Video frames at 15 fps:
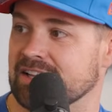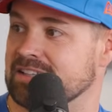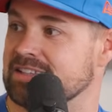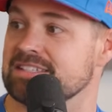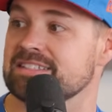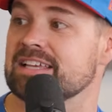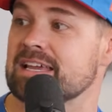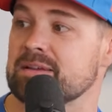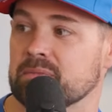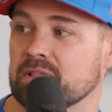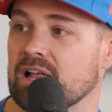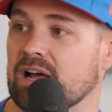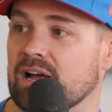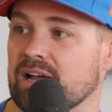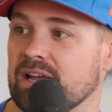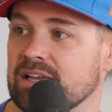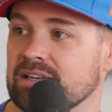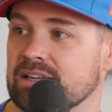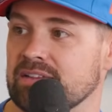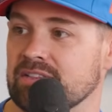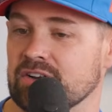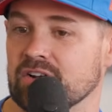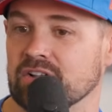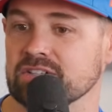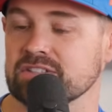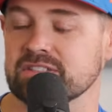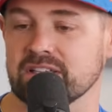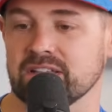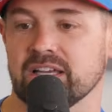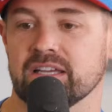like the same line, and then all of a
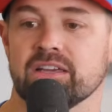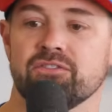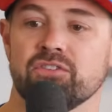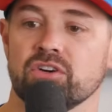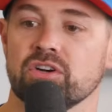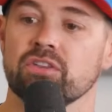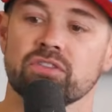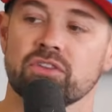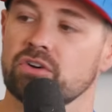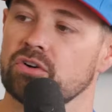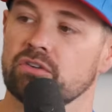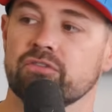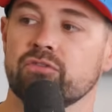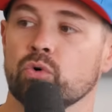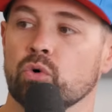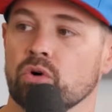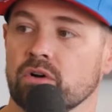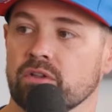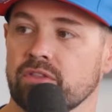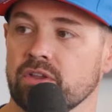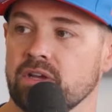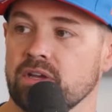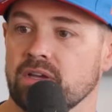sudden, like if you're in third or fourth,